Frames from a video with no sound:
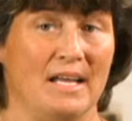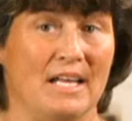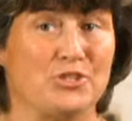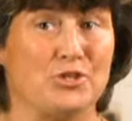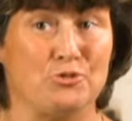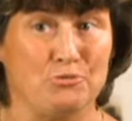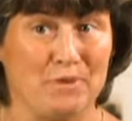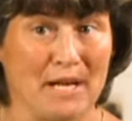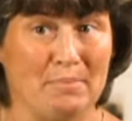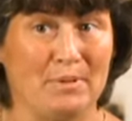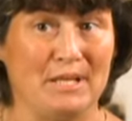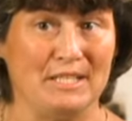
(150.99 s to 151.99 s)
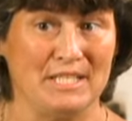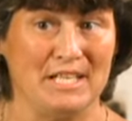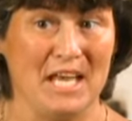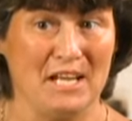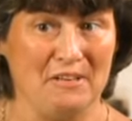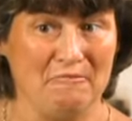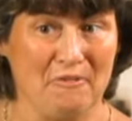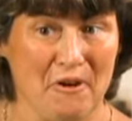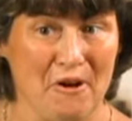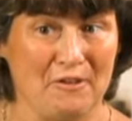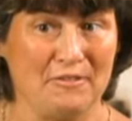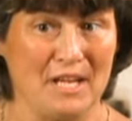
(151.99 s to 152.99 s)
It's a great place to get
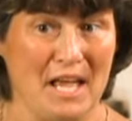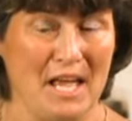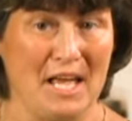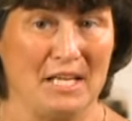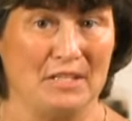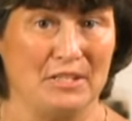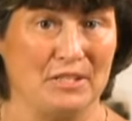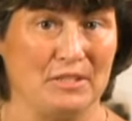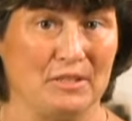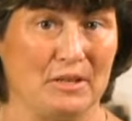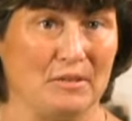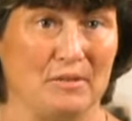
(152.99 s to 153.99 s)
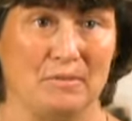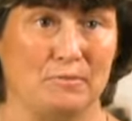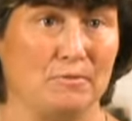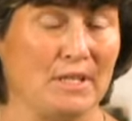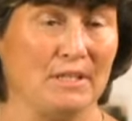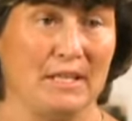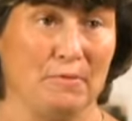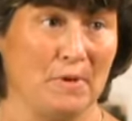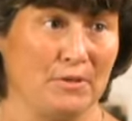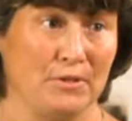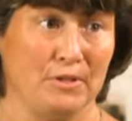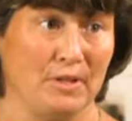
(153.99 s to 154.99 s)
involved, and really,
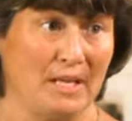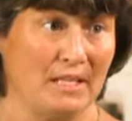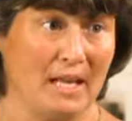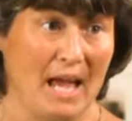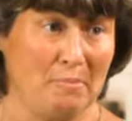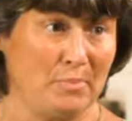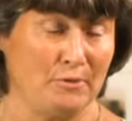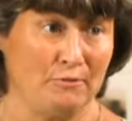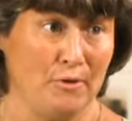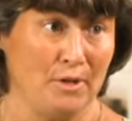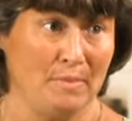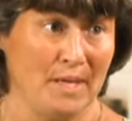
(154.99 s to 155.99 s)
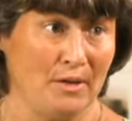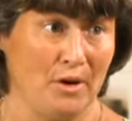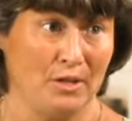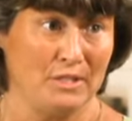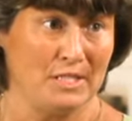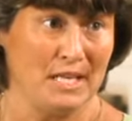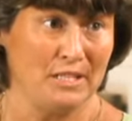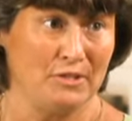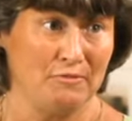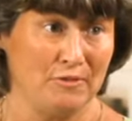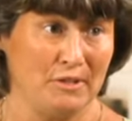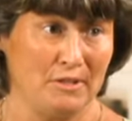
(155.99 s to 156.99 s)
whether you like performing on stage,
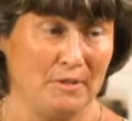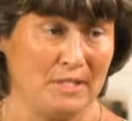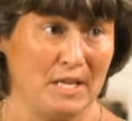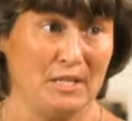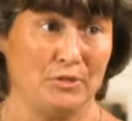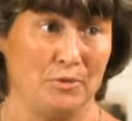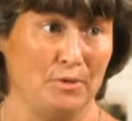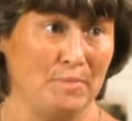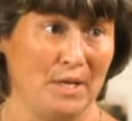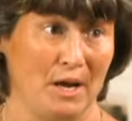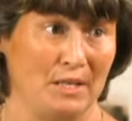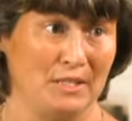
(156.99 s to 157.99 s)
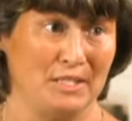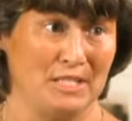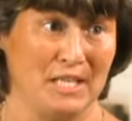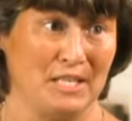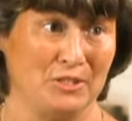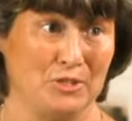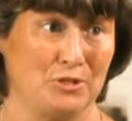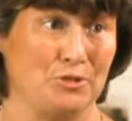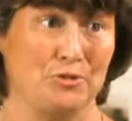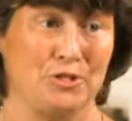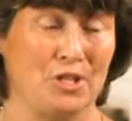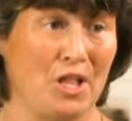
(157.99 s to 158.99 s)
in front of the stage, or behind the scenes,
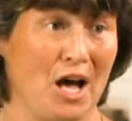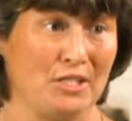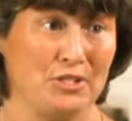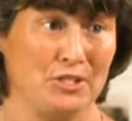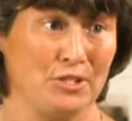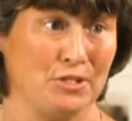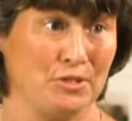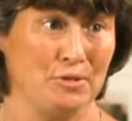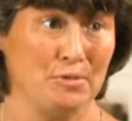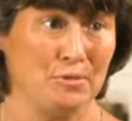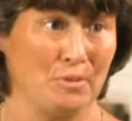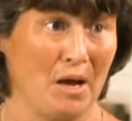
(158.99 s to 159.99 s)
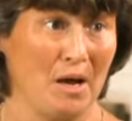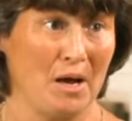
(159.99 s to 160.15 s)
there's lots to do.